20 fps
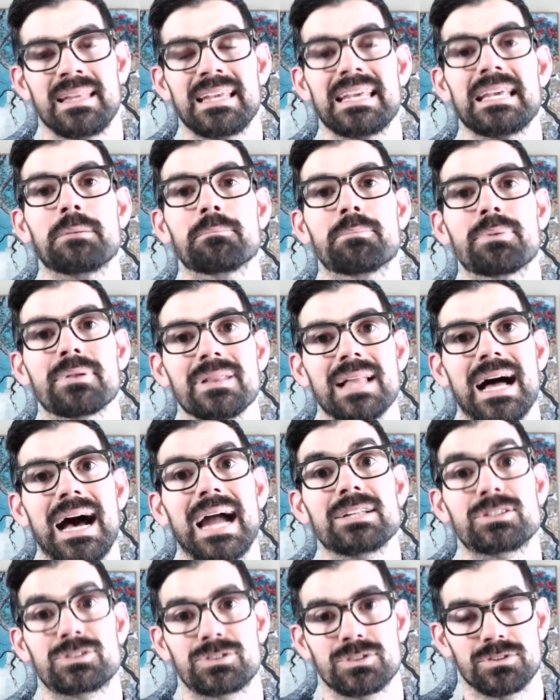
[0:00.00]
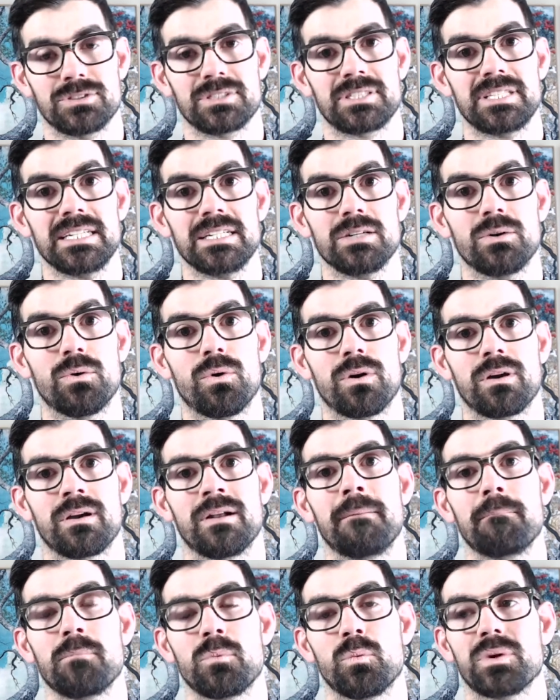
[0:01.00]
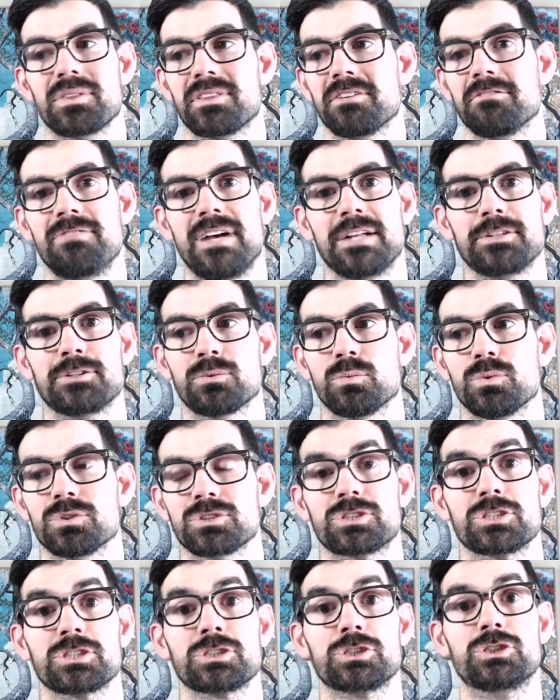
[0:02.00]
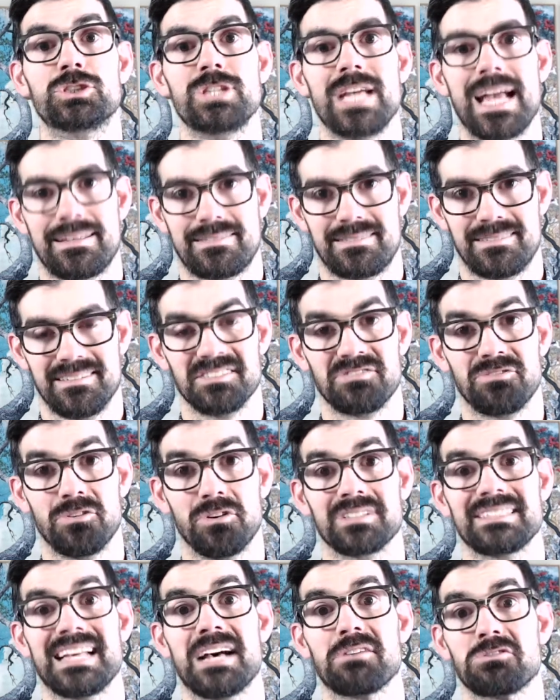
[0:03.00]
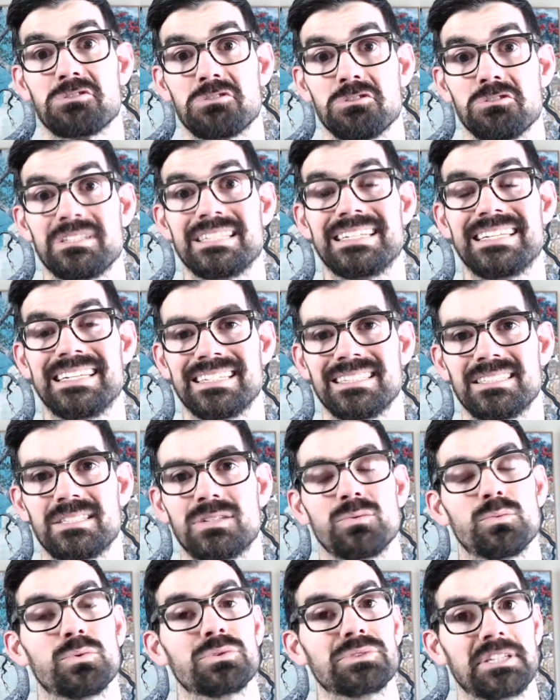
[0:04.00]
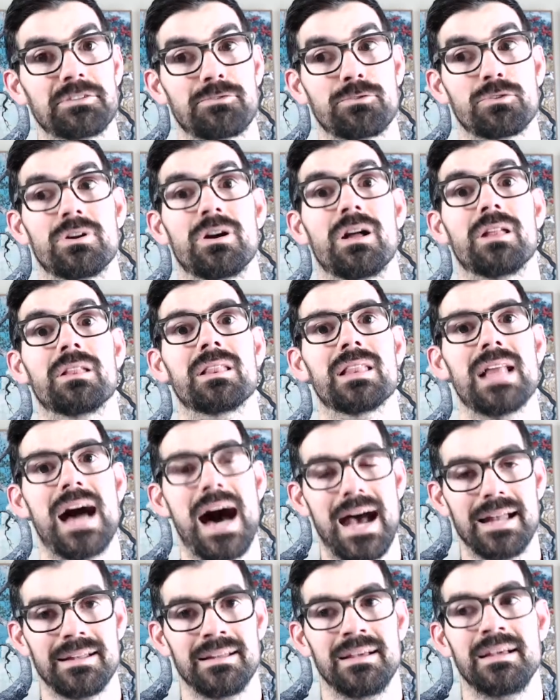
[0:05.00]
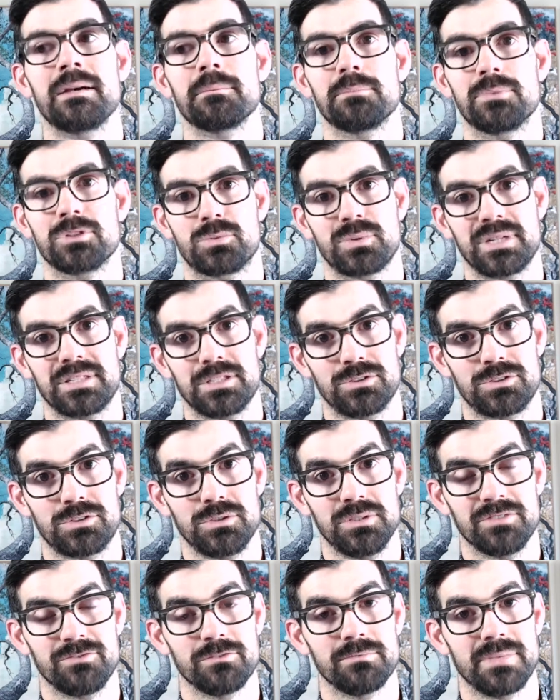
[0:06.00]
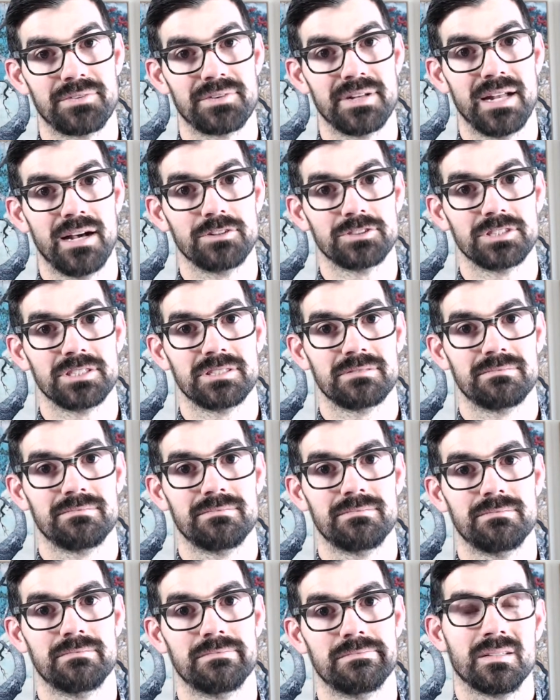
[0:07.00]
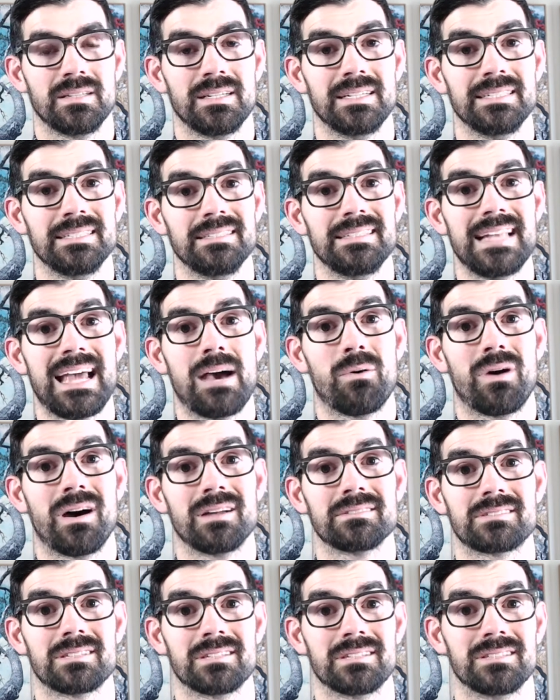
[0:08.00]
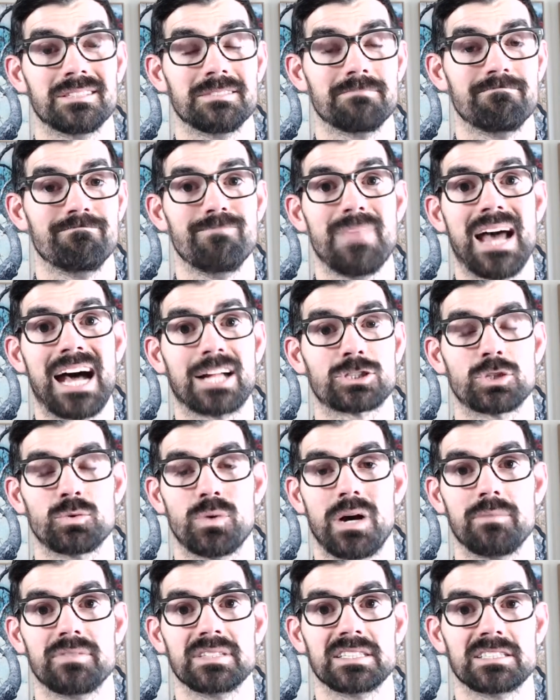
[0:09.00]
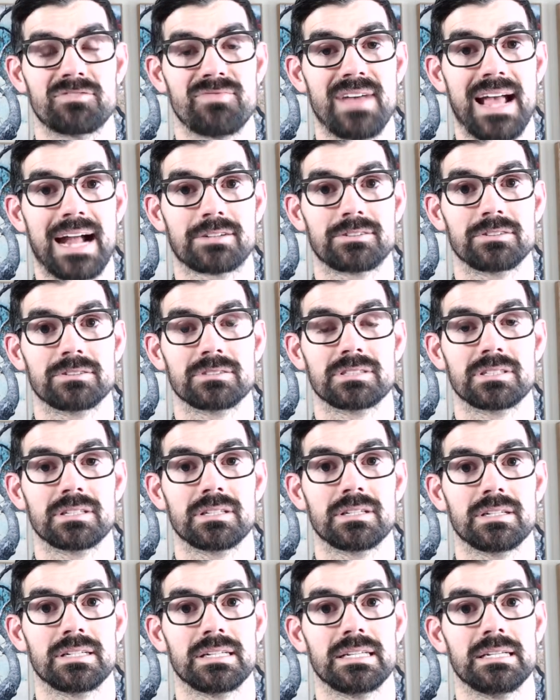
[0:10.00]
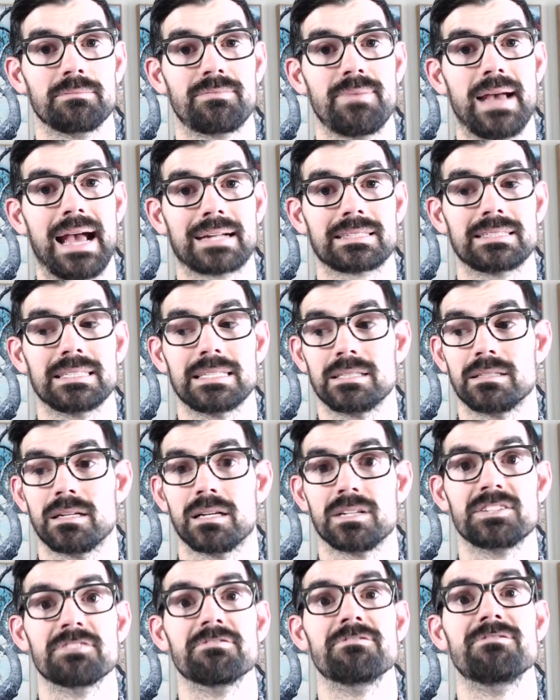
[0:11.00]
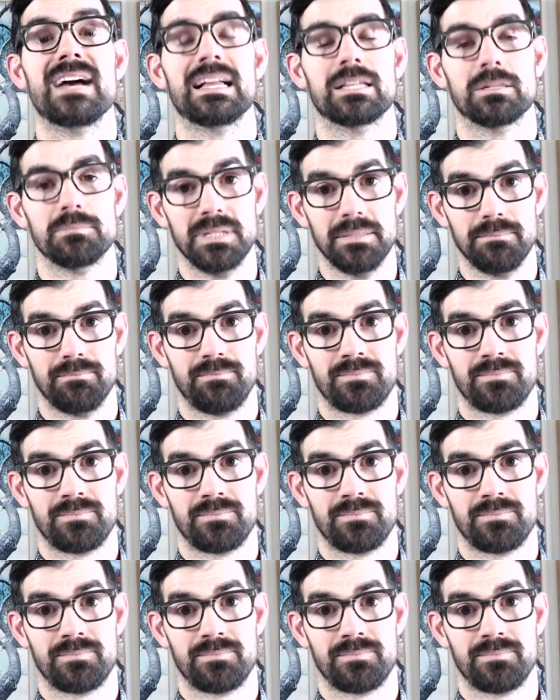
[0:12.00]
implied certainty, or what the vendor will suggest as far as how certain it is, will differ a lot between those two different methodologies. Now on to the not so obvious factors impacting development